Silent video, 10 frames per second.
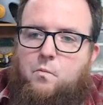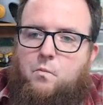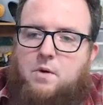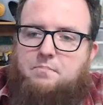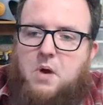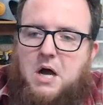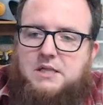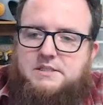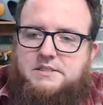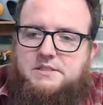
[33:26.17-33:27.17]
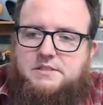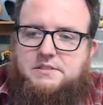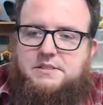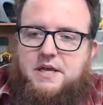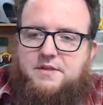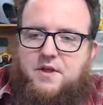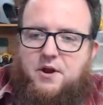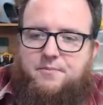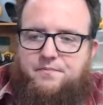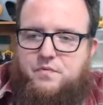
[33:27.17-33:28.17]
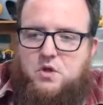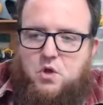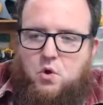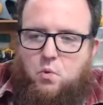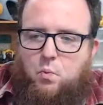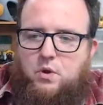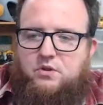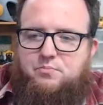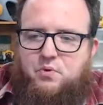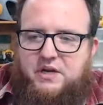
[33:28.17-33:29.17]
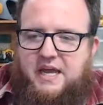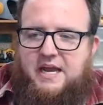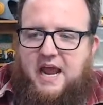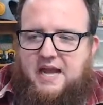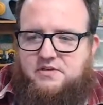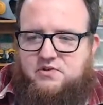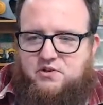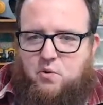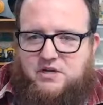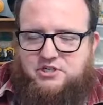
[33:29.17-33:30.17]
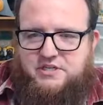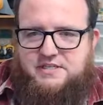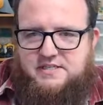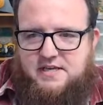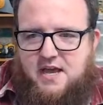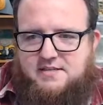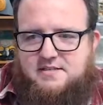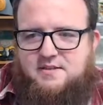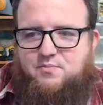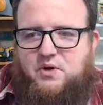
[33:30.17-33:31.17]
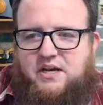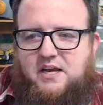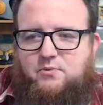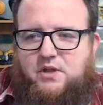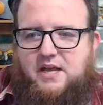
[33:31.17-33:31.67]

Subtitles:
what Molly's saying there. Will the Brickhead answer the questions? Yes, the Brickhead will